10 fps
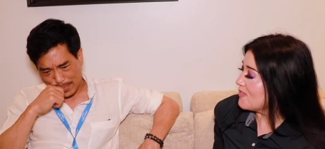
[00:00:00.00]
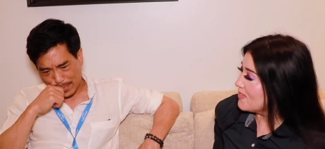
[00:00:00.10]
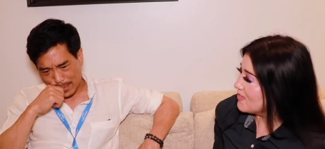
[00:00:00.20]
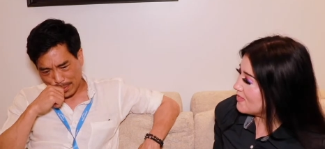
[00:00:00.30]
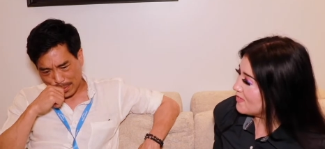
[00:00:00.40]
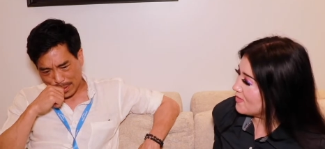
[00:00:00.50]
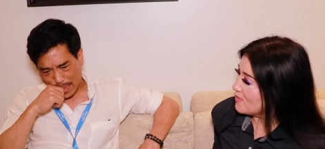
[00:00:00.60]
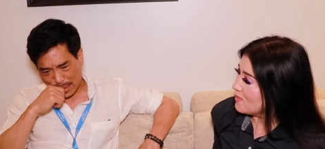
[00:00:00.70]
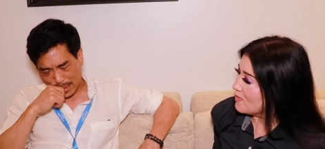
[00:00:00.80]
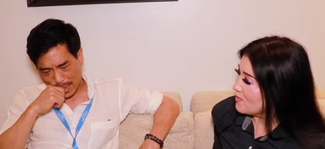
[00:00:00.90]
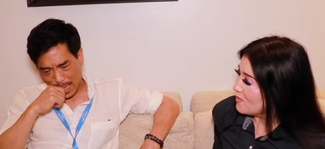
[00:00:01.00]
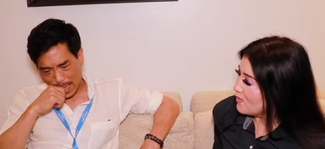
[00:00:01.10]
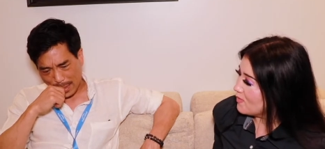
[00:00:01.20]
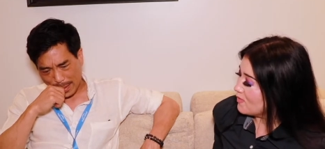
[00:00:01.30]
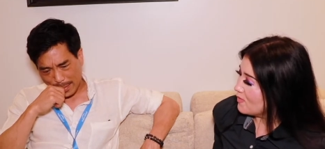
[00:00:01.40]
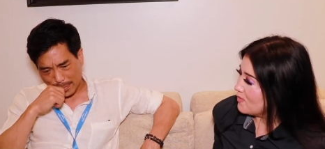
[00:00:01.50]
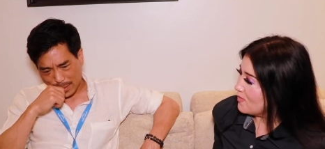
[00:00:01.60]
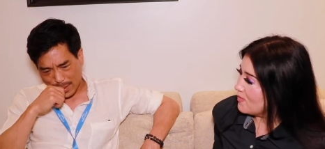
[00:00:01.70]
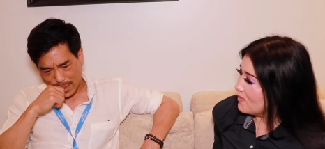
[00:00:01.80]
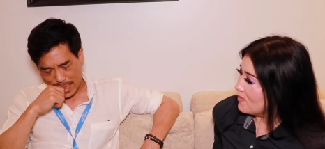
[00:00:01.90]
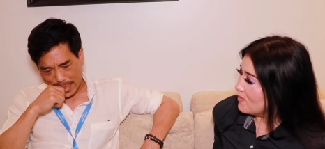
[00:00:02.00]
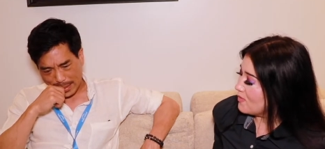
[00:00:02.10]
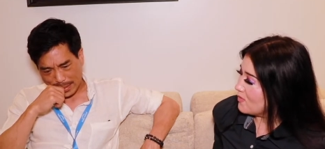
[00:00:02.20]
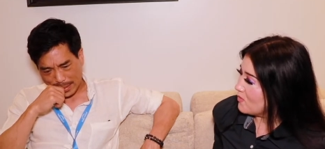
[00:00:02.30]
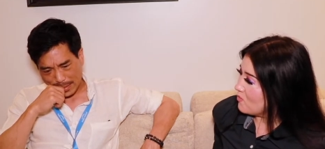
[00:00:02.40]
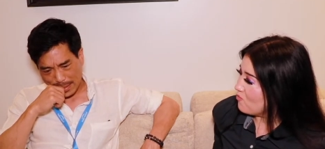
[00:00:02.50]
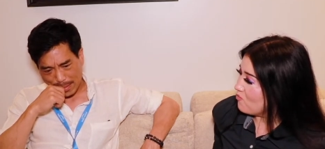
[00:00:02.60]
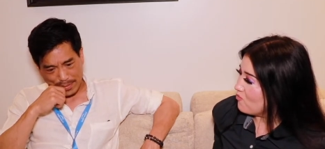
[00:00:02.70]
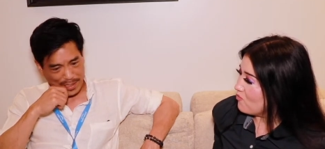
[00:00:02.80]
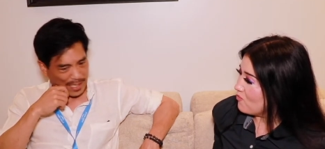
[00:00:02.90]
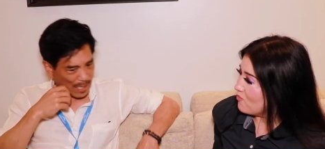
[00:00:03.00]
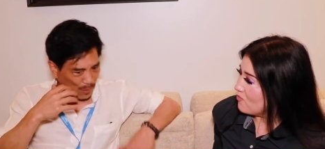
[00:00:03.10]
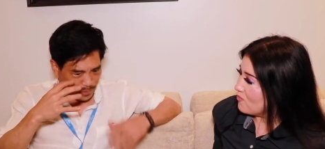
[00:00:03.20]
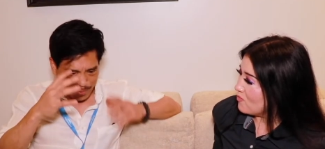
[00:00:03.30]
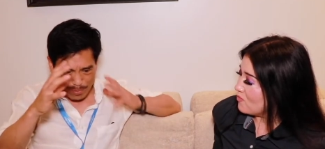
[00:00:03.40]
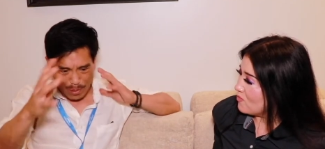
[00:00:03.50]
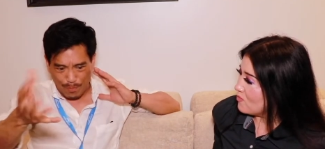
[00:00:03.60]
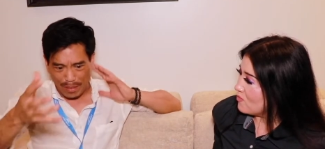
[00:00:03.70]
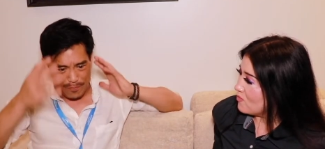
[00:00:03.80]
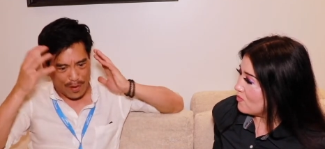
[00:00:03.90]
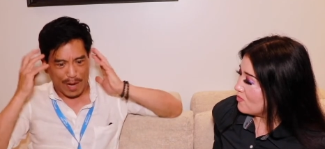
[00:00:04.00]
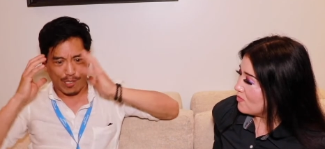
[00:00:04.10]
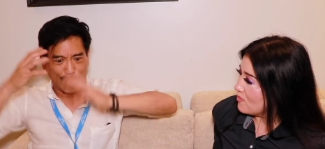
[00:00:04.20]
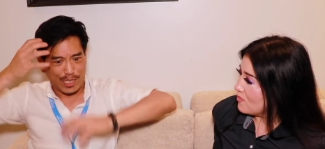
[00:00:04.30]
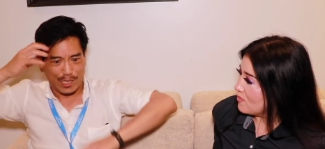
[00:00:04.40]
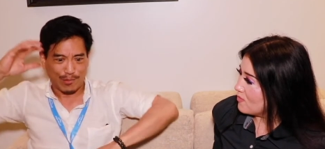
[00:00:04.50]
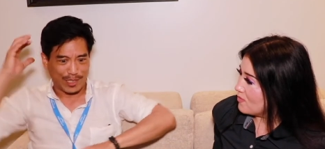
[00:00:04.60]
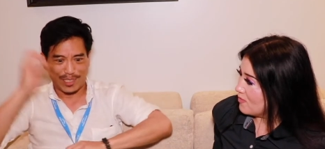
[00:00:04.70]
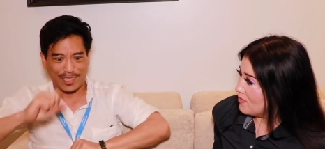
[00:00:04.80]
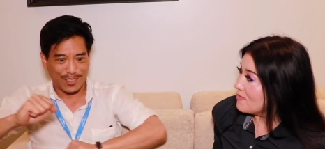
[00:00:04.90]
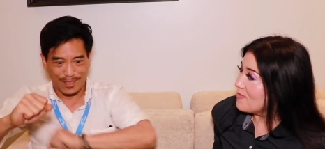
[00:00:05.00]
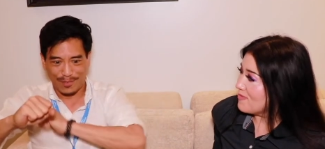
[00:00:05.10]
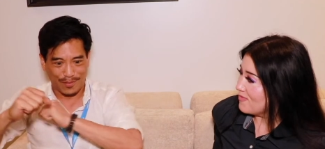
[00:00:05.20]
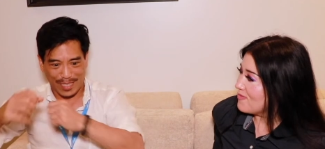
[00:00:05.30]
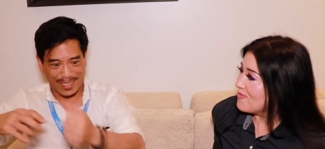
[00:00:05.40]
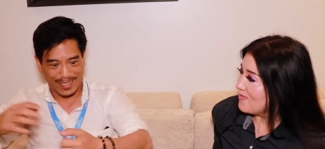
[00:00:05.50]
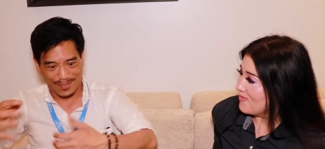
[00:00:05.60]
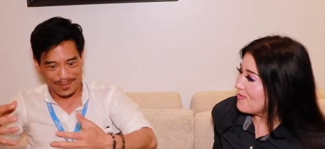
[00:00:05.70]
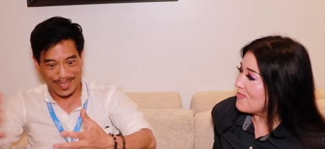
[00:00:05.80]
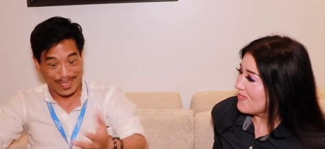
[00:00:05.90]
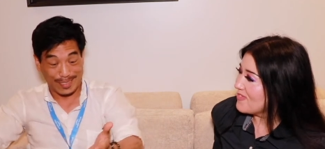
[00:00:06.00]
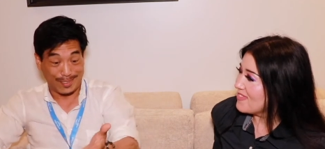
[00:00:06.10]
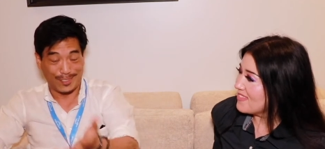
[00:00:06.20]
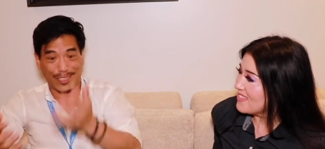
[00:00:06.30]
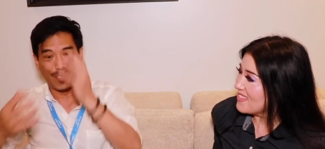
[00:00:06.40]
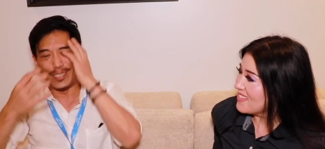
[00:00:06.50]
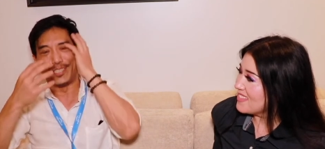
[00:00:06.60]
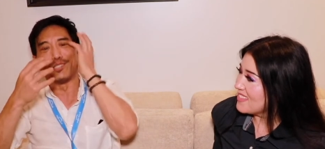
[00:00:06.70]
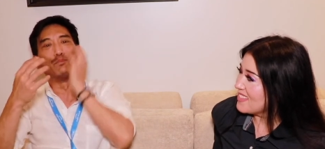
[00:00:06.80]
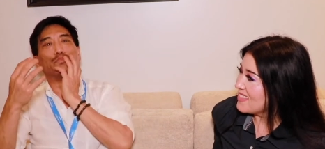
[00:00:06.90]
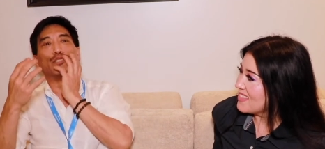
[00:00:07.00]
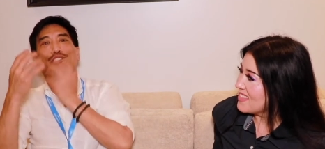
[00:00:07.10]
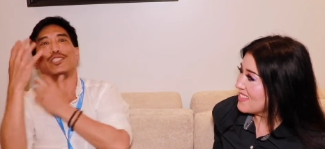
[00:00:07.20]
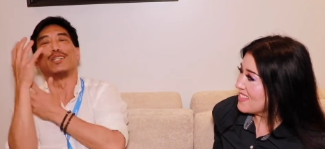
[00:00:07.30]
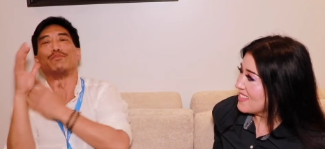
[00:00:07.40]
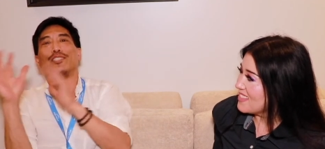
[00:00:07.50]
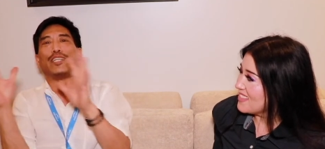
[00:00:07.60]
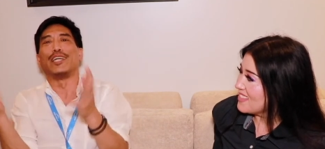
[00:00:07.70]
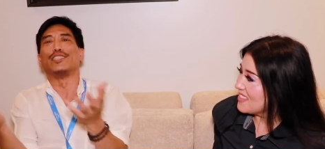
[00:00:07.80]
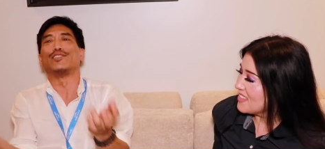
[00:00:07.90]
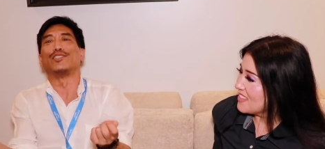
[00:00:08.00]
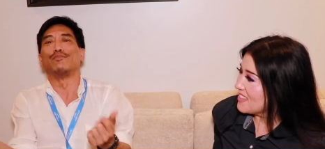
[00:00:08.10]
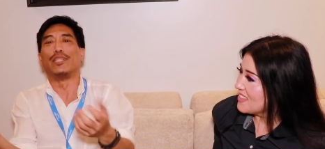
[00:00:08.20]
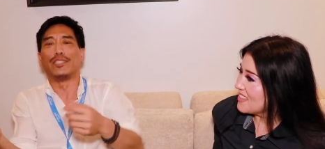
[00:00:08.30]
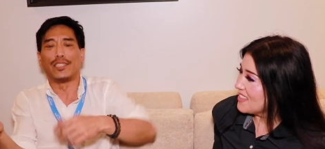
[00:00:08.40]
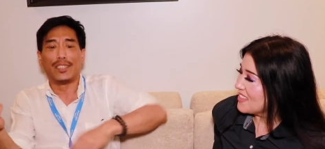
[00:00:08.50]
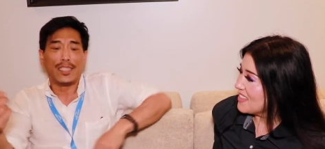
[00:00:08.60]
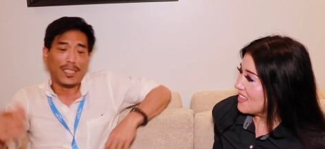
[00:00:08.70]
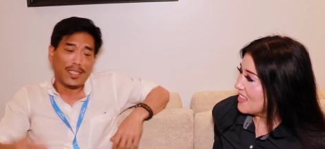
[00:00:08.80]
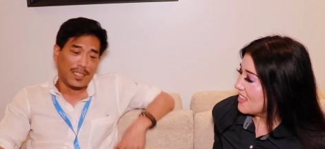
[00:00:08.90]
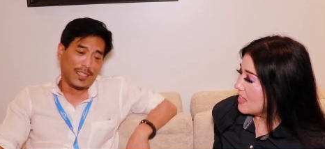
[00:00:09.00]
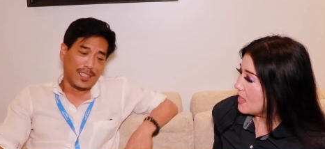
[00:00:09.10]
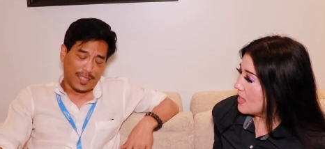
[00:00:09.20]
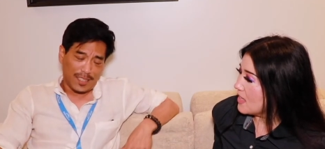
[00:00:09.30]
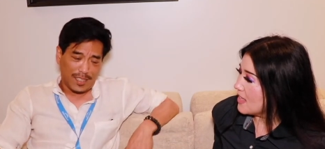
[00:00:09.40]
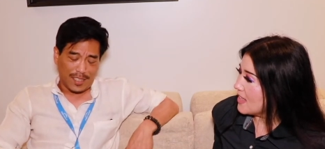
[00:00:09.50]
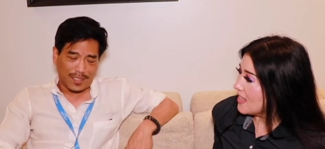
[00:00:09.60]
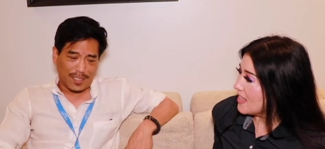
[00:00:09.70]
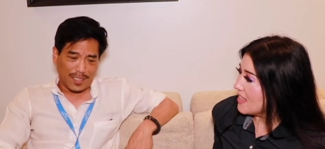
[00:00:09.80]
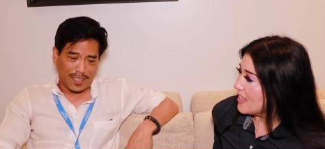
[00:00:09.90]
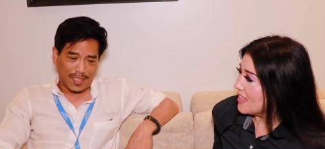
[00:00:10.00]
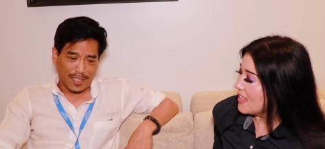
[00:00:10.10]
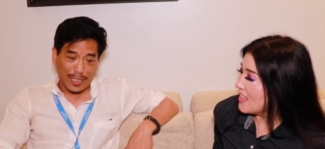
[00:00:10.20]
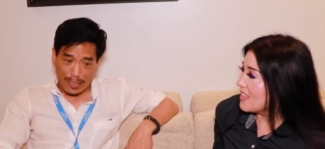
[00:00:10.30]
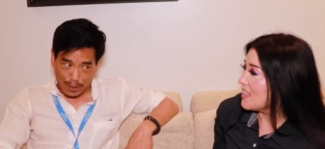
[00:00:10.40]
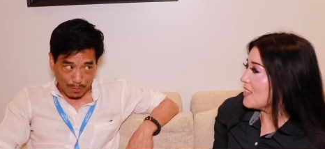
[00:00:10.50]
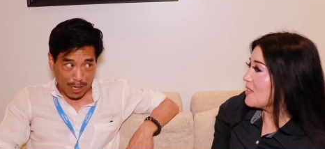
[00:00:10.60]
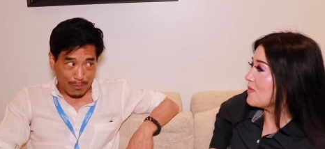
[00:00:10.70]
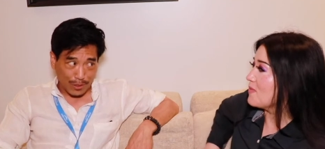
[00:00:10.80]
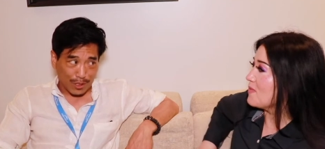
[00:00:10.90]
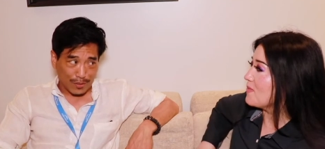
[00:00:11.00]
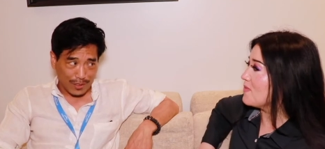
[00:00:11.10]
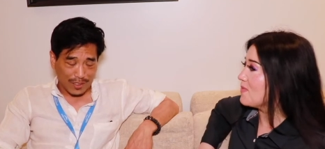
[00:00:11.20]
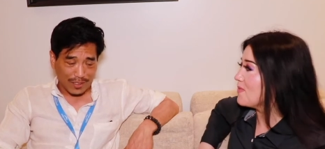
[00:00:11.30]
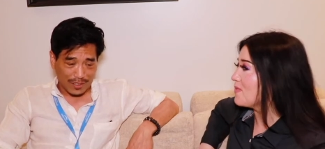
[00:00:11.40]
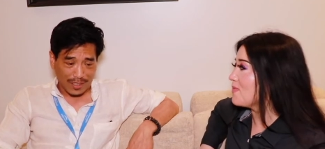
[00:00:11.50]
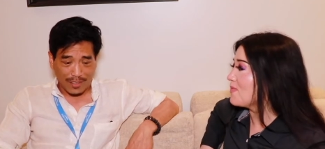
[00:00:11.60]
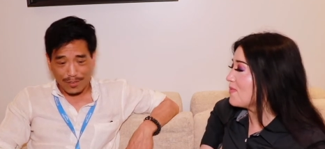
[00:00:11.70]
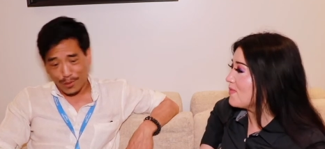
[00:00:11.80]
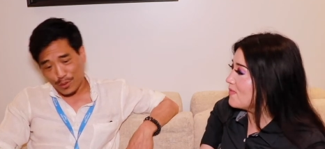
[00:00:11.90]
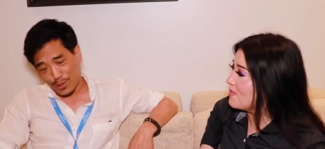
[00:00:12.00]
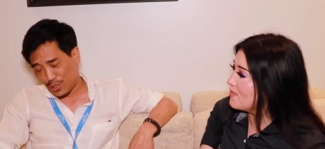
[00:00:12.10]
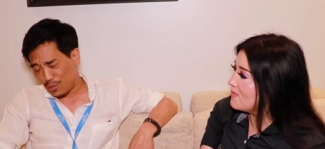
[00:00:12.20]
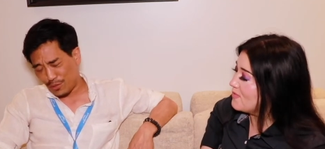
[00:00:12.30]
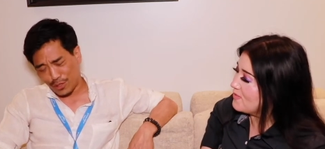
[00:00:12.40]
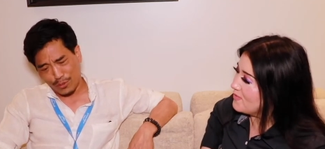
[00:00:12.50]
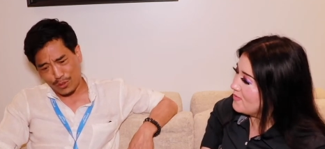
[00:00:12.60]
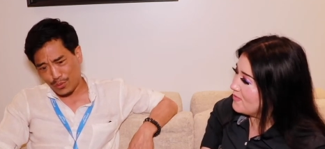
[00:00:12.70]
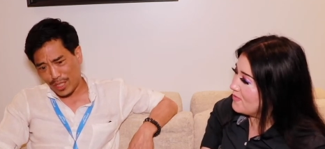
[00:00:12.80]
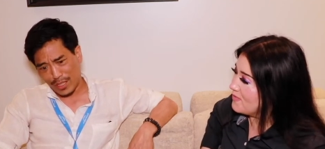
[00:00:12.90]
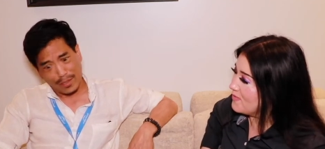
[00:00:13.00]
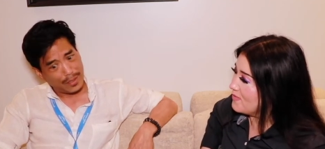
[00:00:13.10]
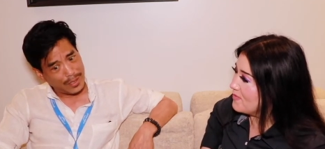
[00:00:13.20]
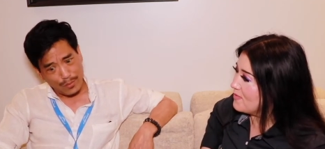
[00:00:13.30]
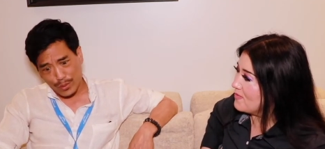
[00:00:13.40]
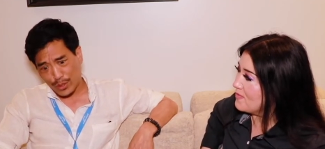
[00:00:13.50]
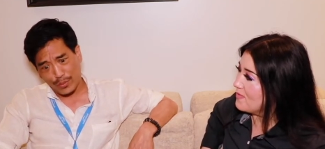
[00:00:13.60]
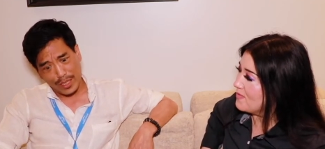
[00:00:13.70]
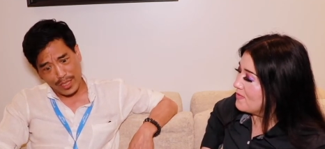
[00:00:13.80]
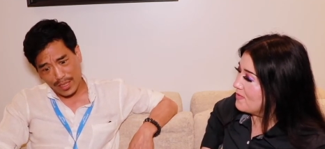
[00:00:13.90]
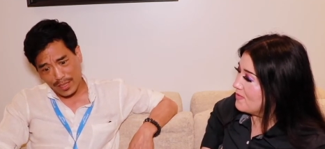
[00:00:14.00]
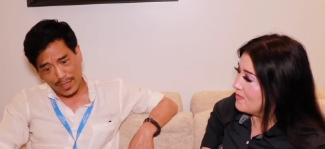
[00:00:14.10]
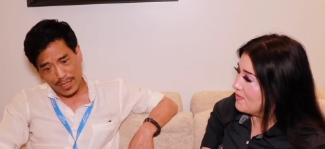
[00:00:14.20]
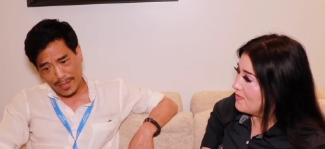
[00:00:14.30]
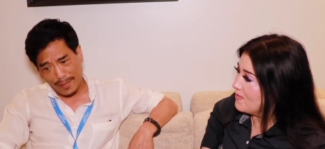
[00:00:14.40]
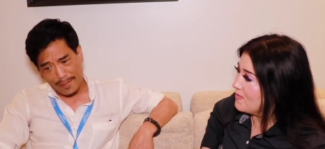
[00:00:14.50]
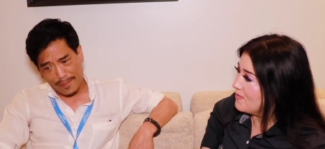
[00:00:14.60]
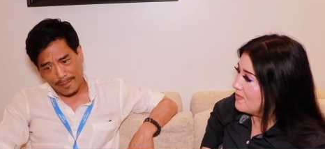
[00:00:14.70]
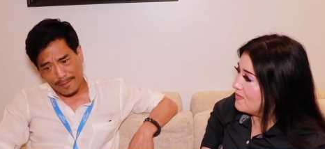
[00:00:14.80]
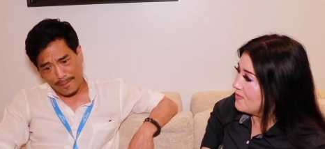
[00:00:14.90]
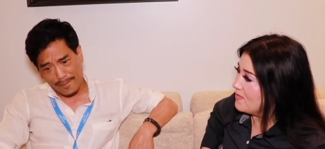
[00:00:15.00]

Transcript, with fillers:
Speaker 1: we were talking and hanging out on the set, and I was there with the big fire scene when you know they're fighting in fire, and Jet Li's all burnt up, and his hands are all melted. And then Aaliyah's mom was always on set, which was she was so sweet, and Aaliyah was sweet, and uh,